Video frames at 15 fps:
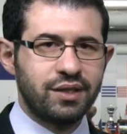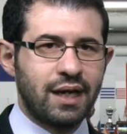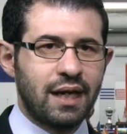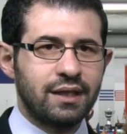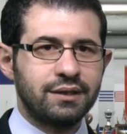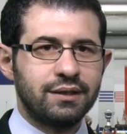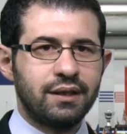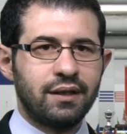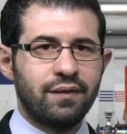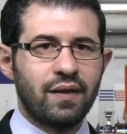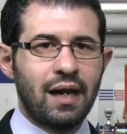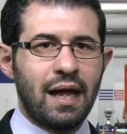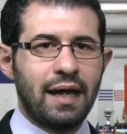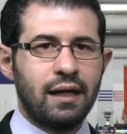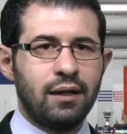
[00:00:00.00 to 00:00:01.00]
regarding
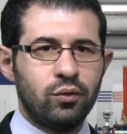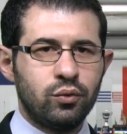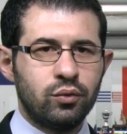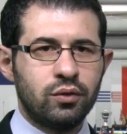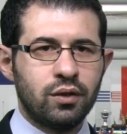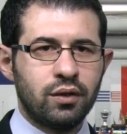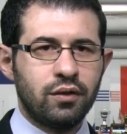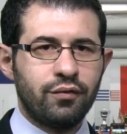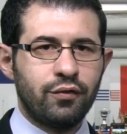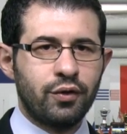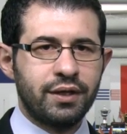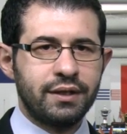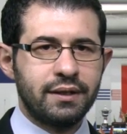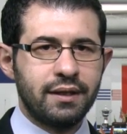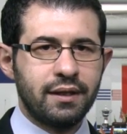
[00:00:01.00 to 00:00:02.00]
the likelihood
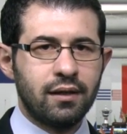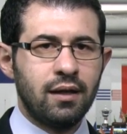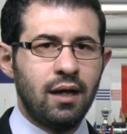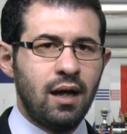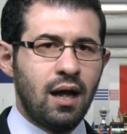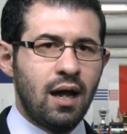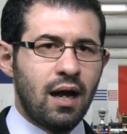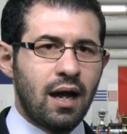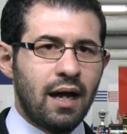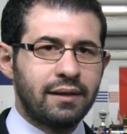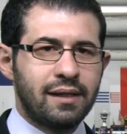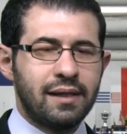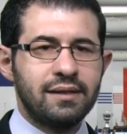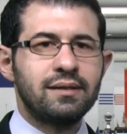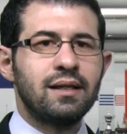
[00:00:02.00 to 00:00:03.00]
for a deal,
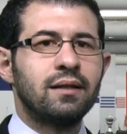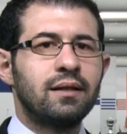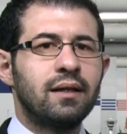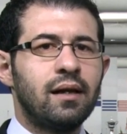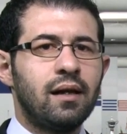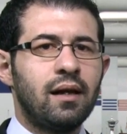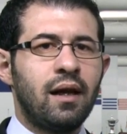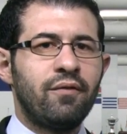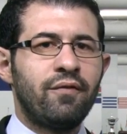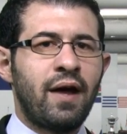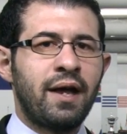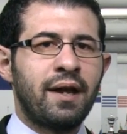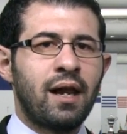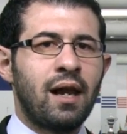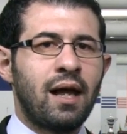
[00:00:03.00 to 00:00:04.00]
at least until a
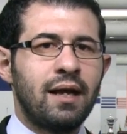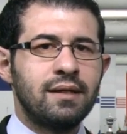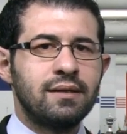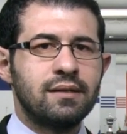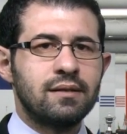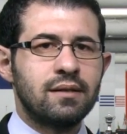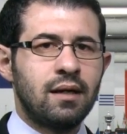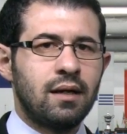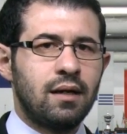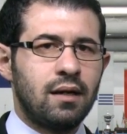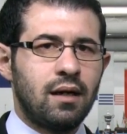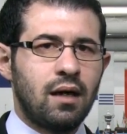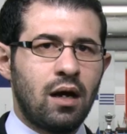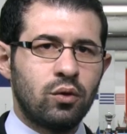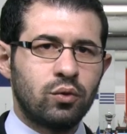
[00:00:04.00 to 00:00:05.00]
finalized
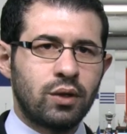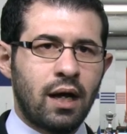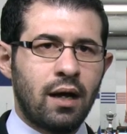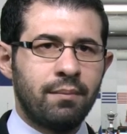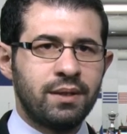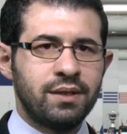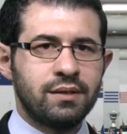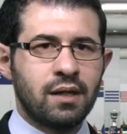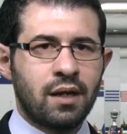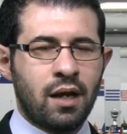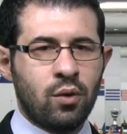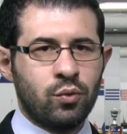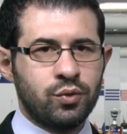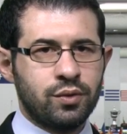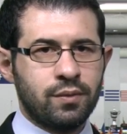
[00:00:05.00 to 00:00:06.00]
outcome is
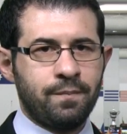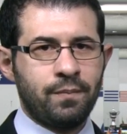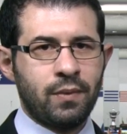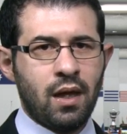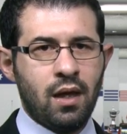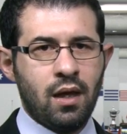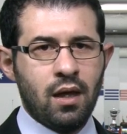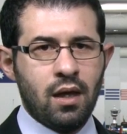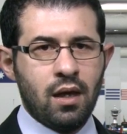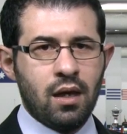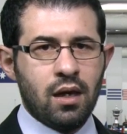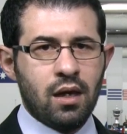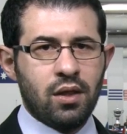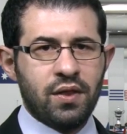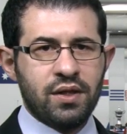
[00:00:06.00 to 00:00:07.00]
announced.
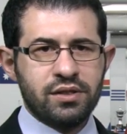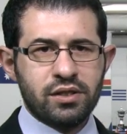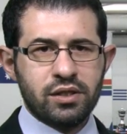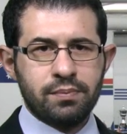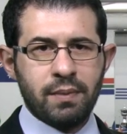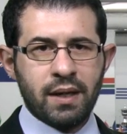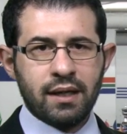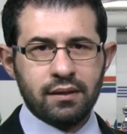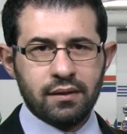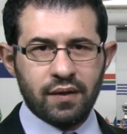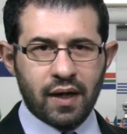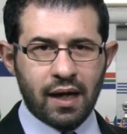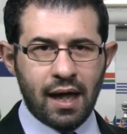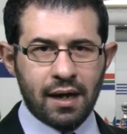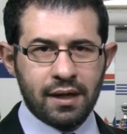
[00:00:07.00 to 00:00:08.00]
In this respect,
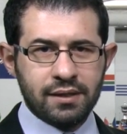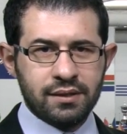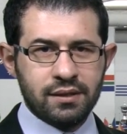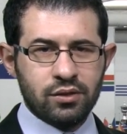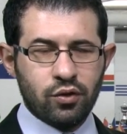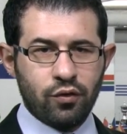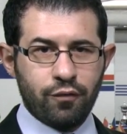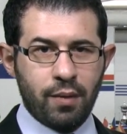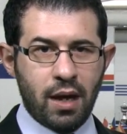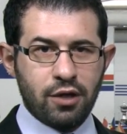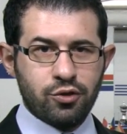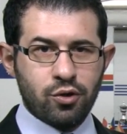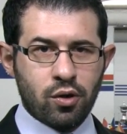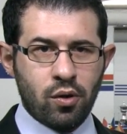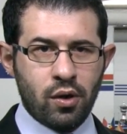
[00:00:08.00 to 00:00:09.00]
the currencies of
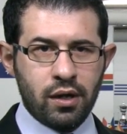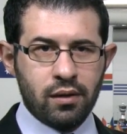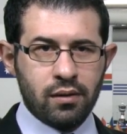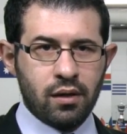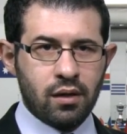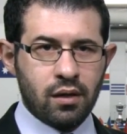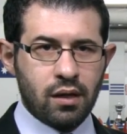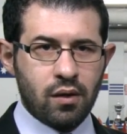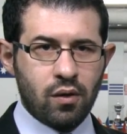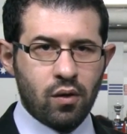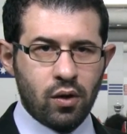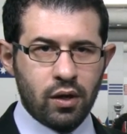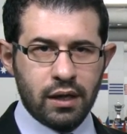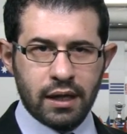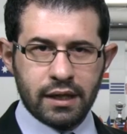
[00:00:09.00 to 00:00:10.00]
major
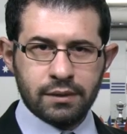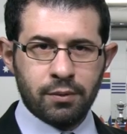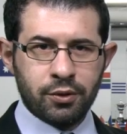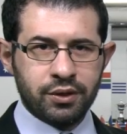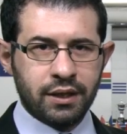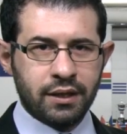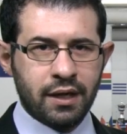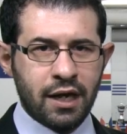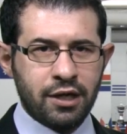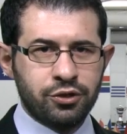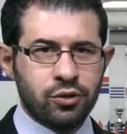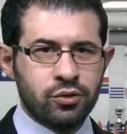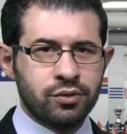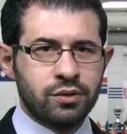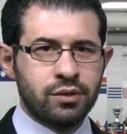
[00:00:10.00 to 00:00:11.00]
oil exporting
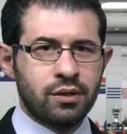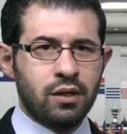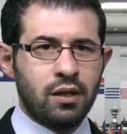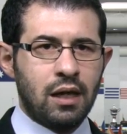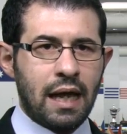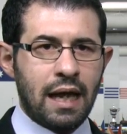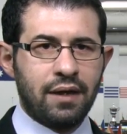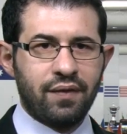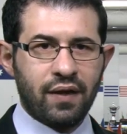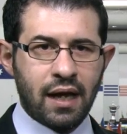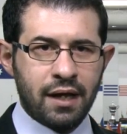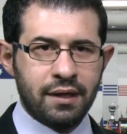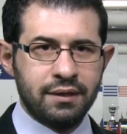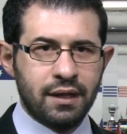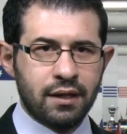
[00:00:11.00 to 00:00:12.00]
nations like the
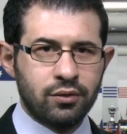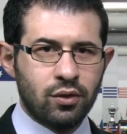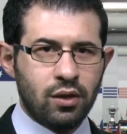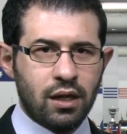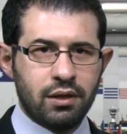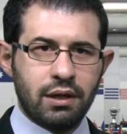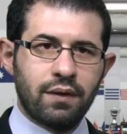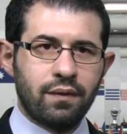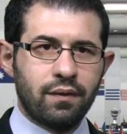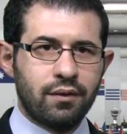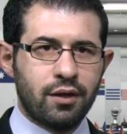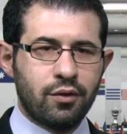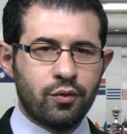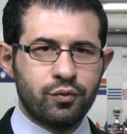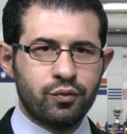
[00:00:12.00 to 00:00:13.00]
Canadian dollar
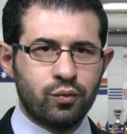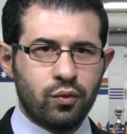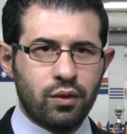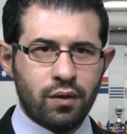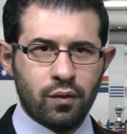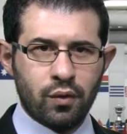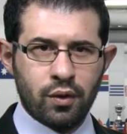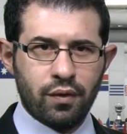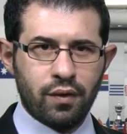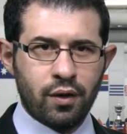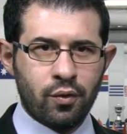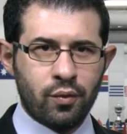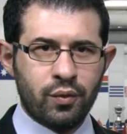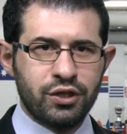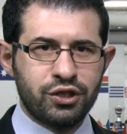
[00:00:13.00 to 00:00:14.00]
and
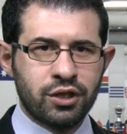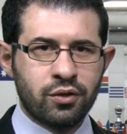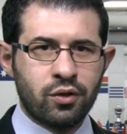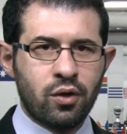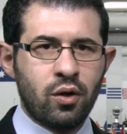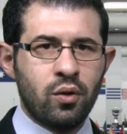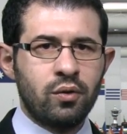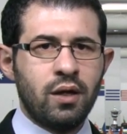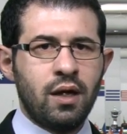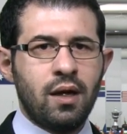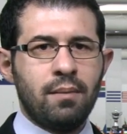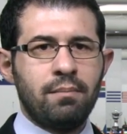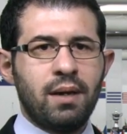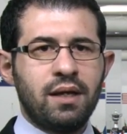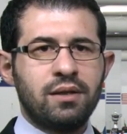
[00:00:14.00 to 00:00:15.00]
the Norwegian krone
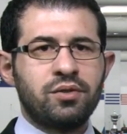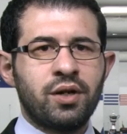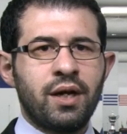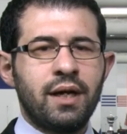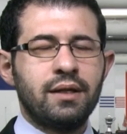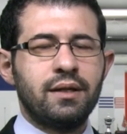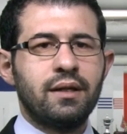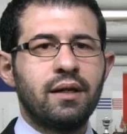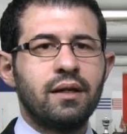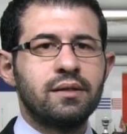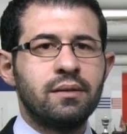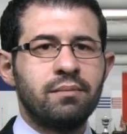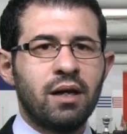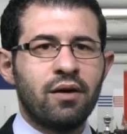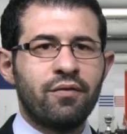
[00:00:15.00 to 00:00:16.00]
may trade in a
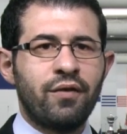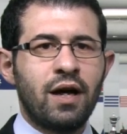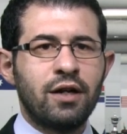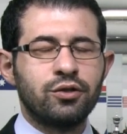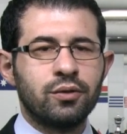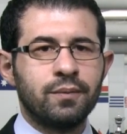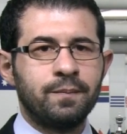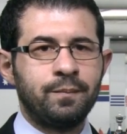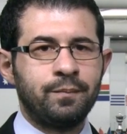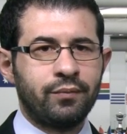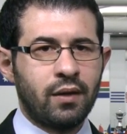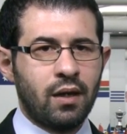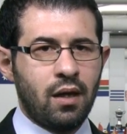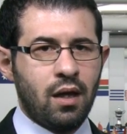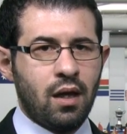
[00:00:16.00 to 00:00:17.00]
similar fashion.
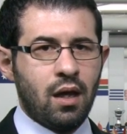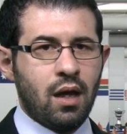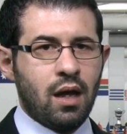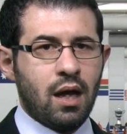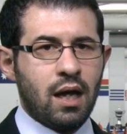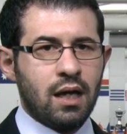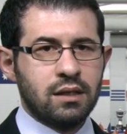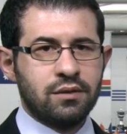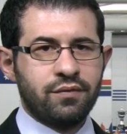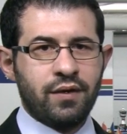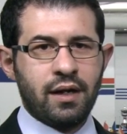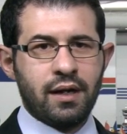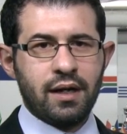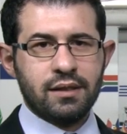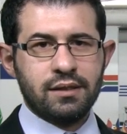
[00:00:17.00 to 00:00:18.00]
As
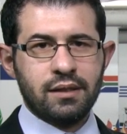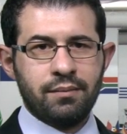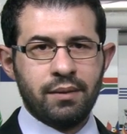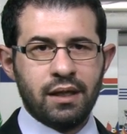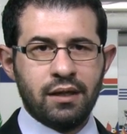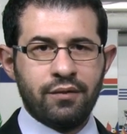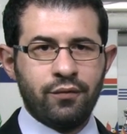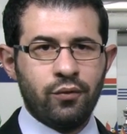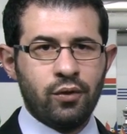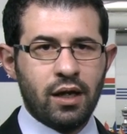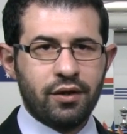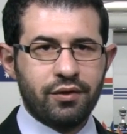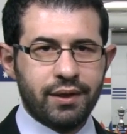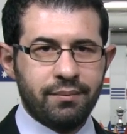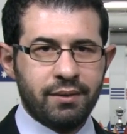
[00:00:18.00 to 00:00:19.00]
far as a meaningful
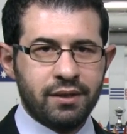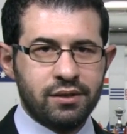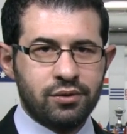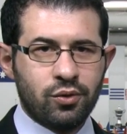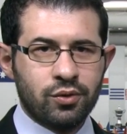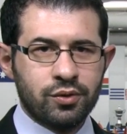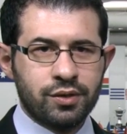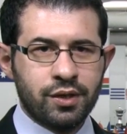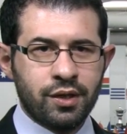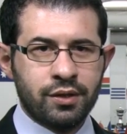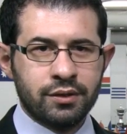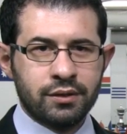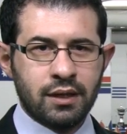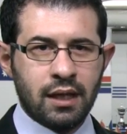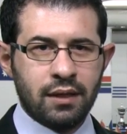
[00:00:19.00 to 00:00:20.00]
agreement is
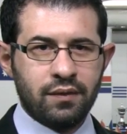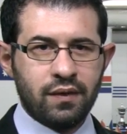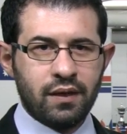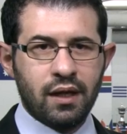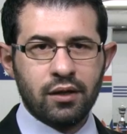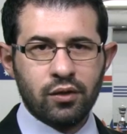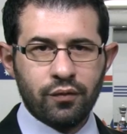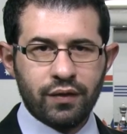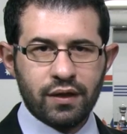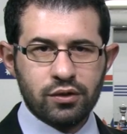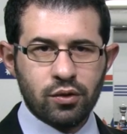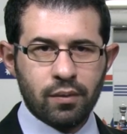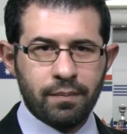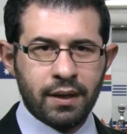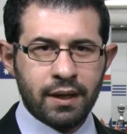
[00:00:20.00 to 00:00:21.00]
concerned at the end of
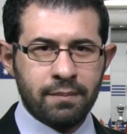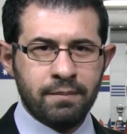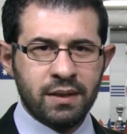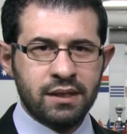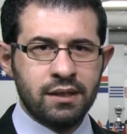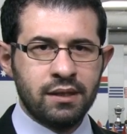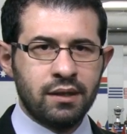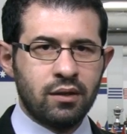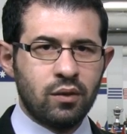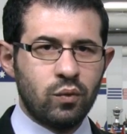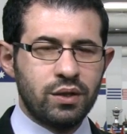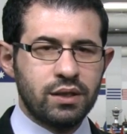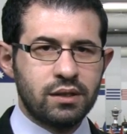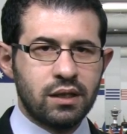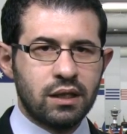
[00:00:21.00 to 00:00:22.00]
this OPEC meeting,
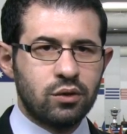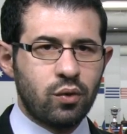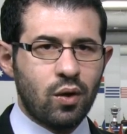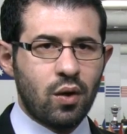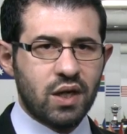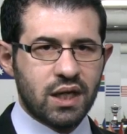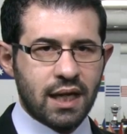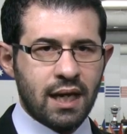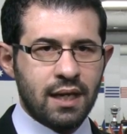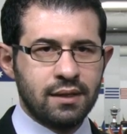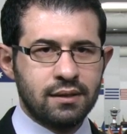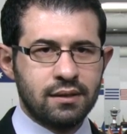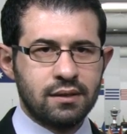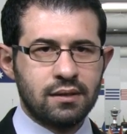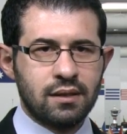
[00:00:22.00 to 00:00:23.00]
we stick to our
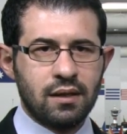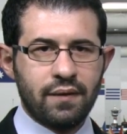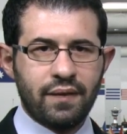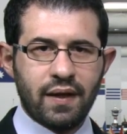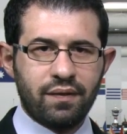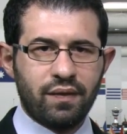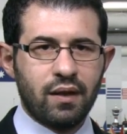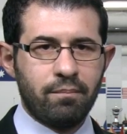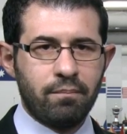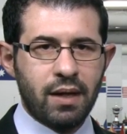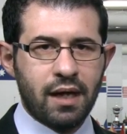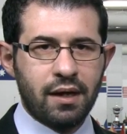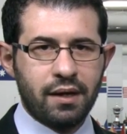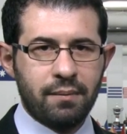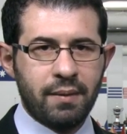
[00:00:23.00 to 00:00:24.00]
guns that the
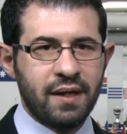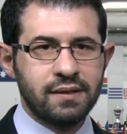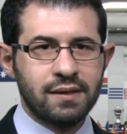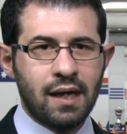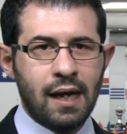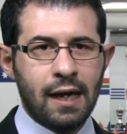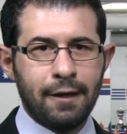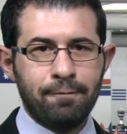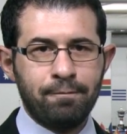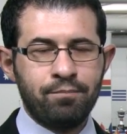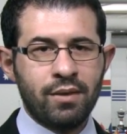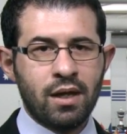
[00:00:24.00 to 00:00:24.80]
bar remains high.